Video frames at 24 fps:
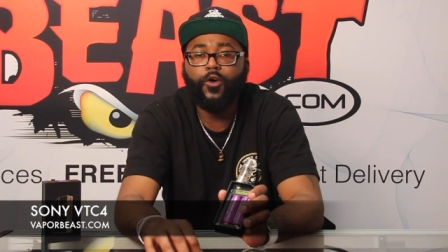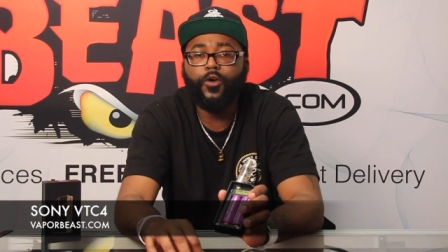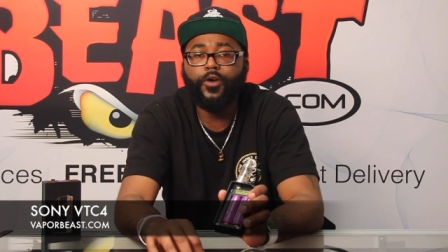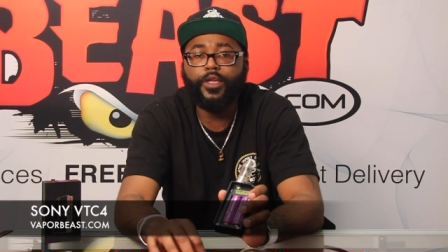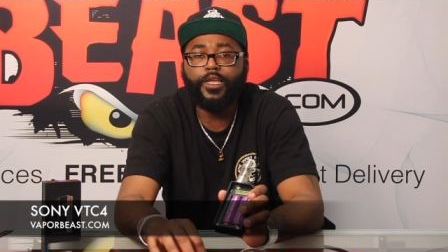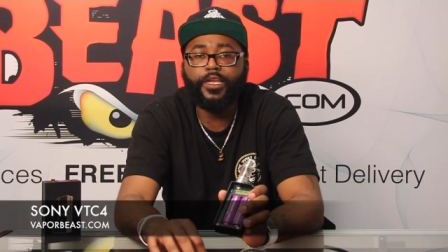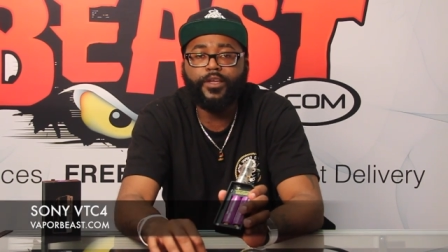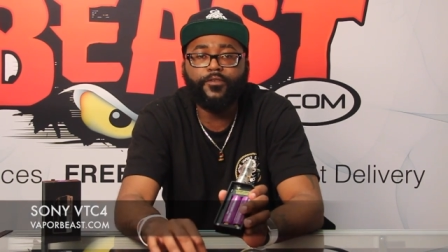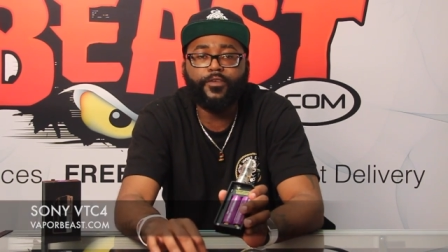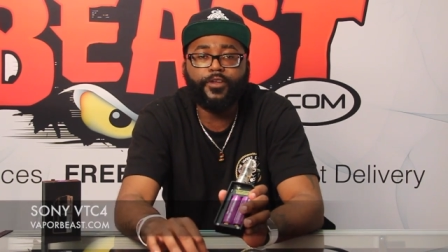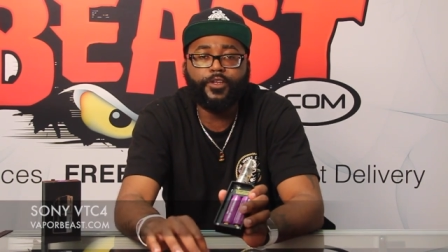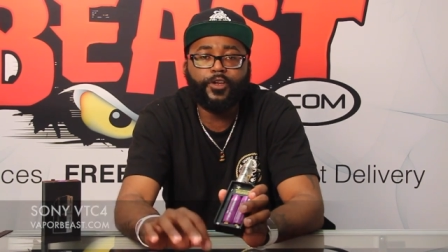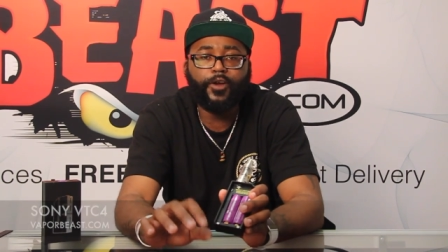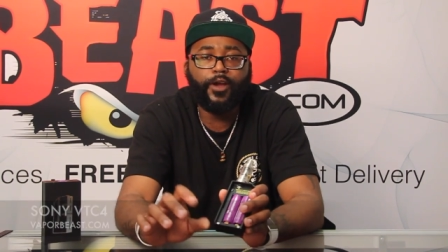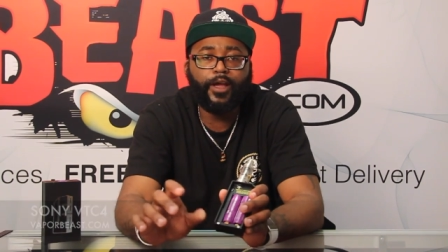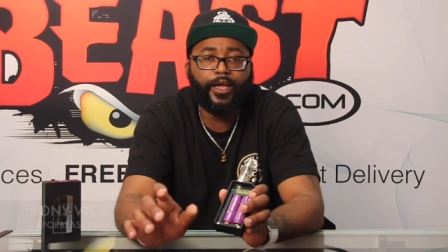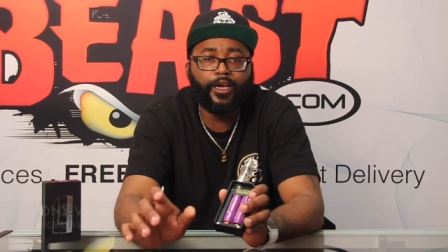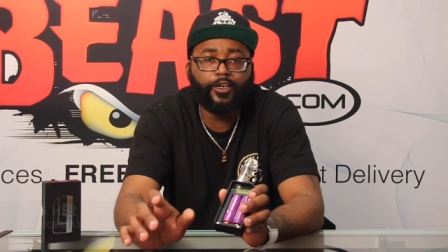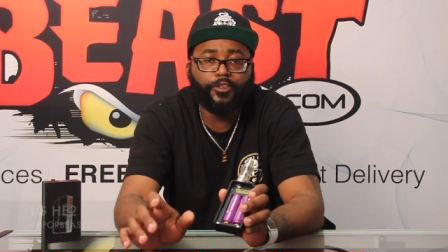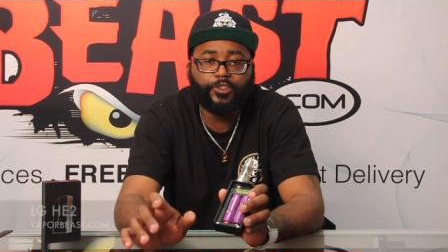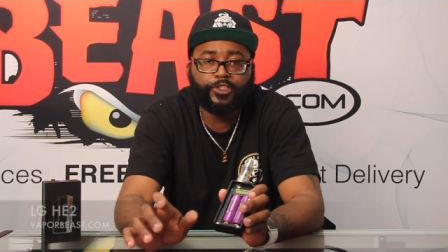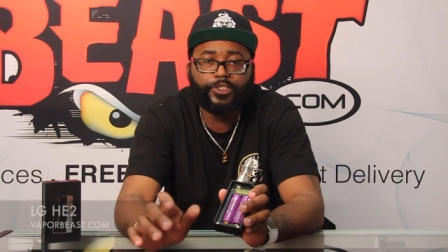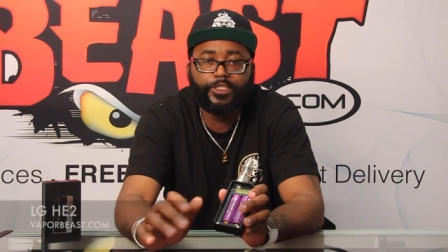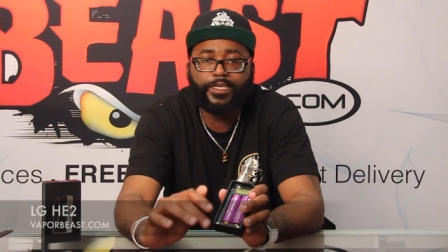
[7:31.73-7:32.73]
or even your
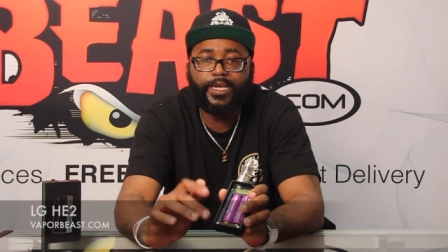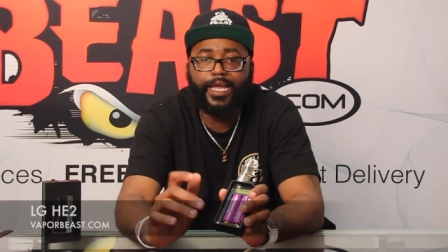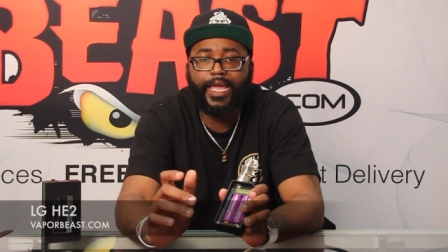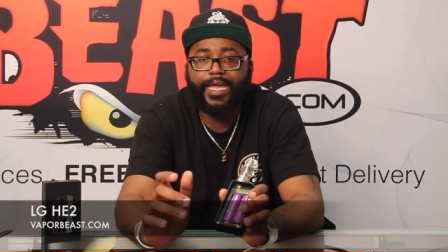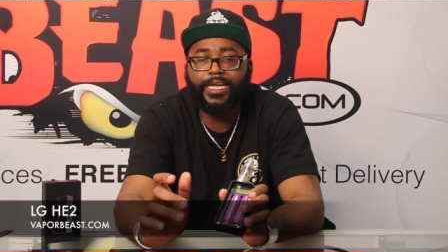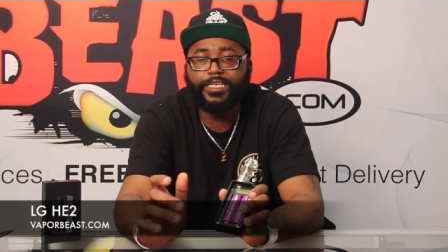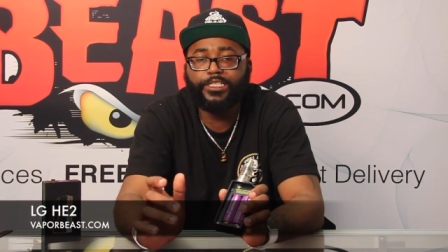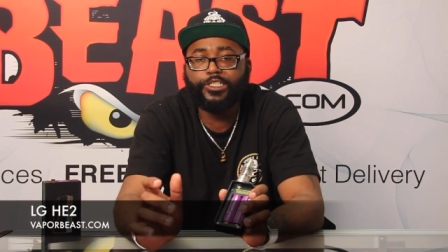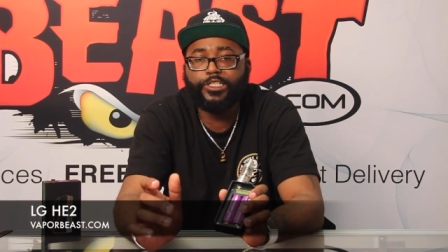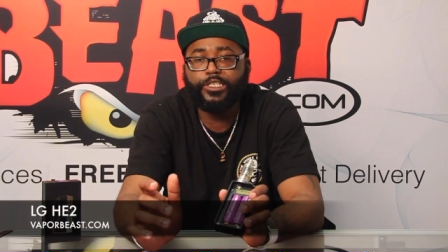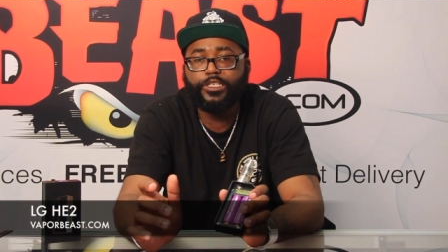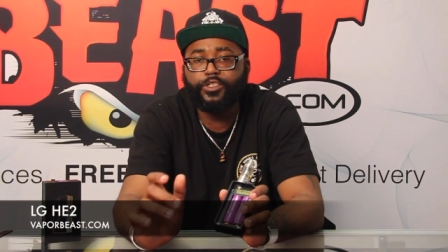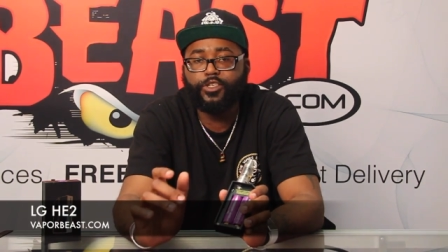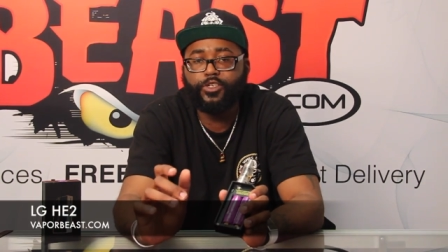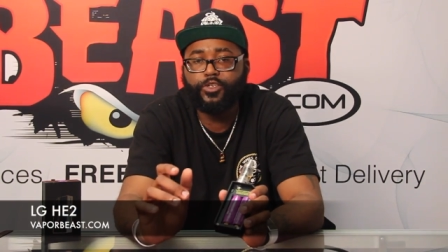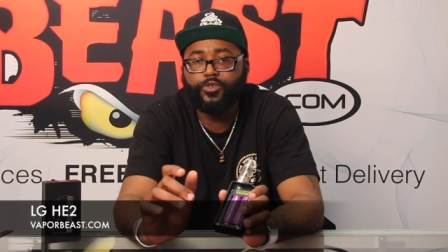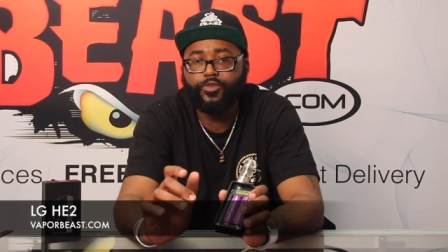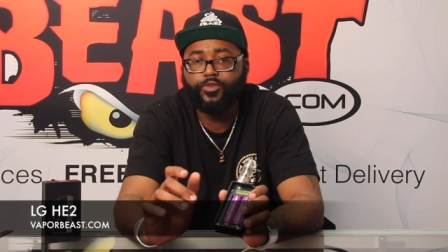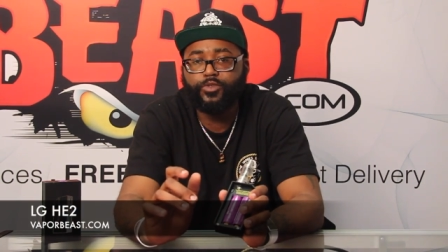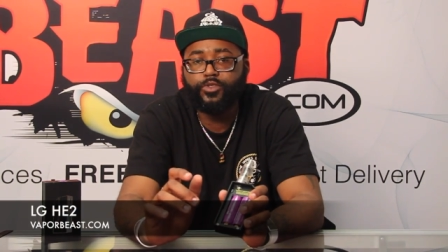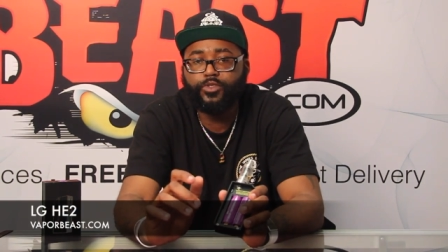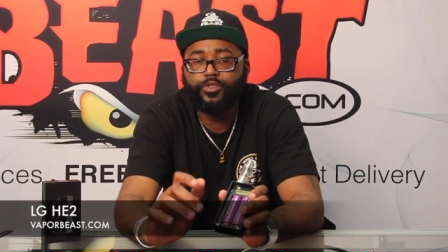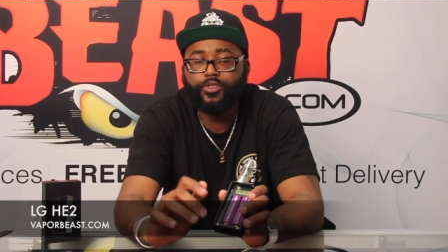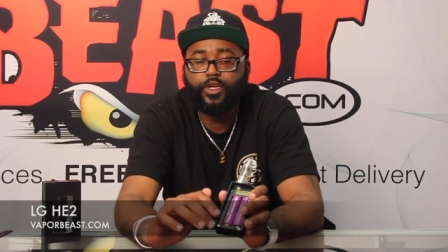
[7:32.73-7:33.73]
LG
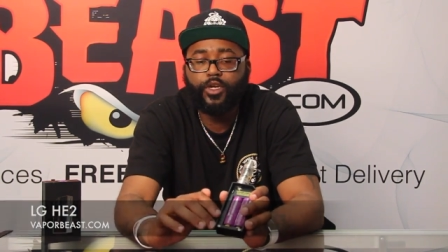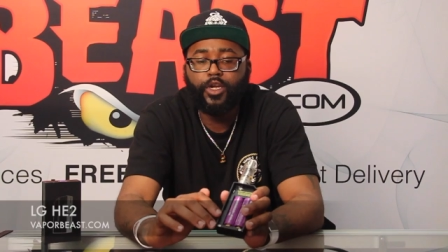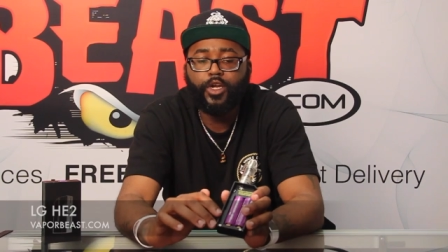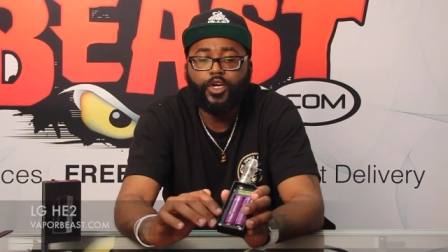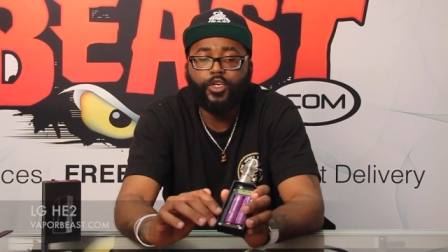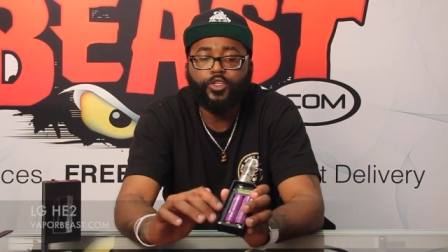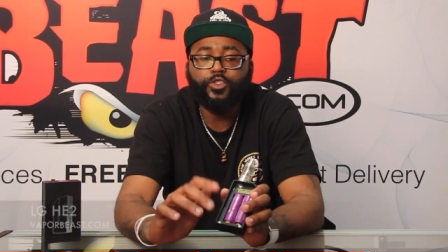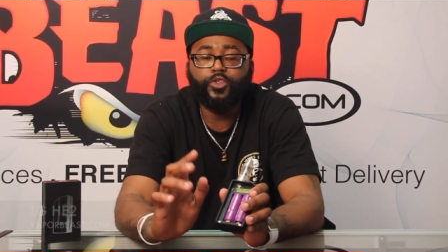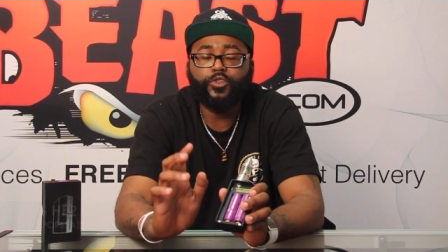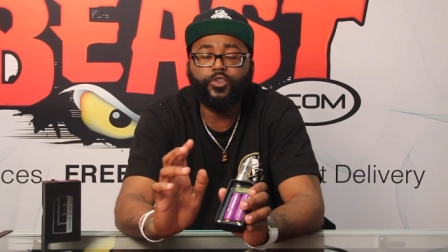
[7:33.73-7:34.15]
HE2s.